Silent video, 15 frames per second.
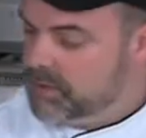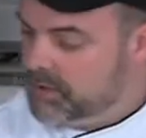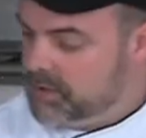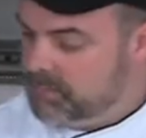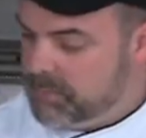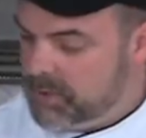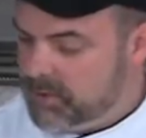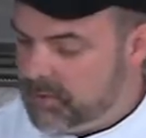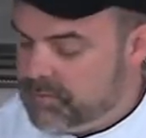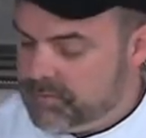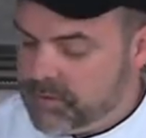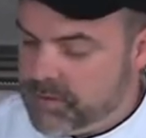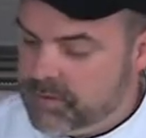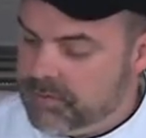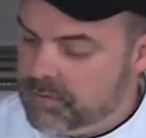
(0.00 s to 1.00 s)
going to give me good
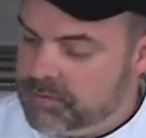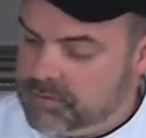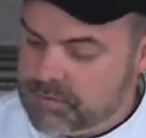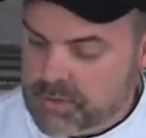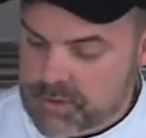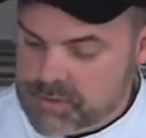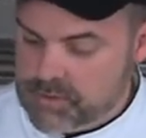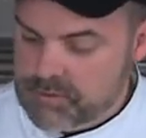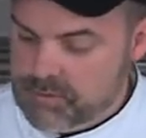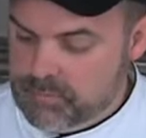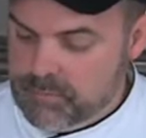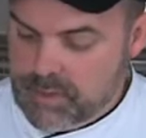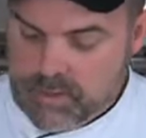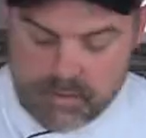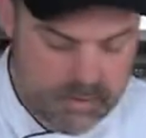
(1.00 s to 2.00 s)
flavor and structure
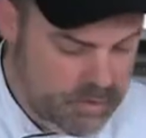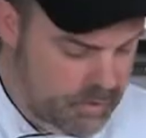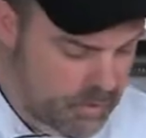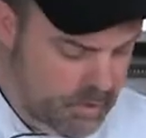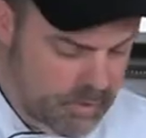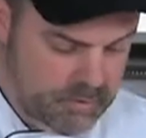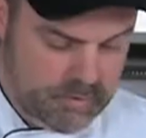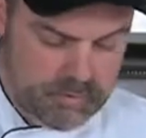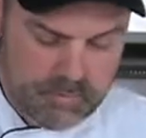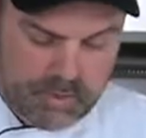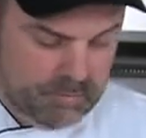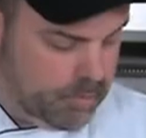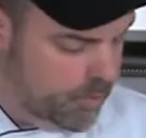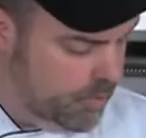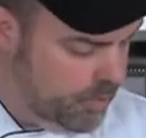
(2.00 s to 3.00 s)
to
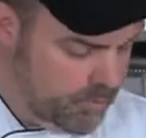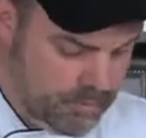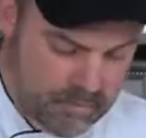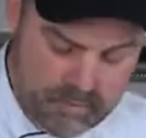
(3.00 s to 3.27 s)
my broth.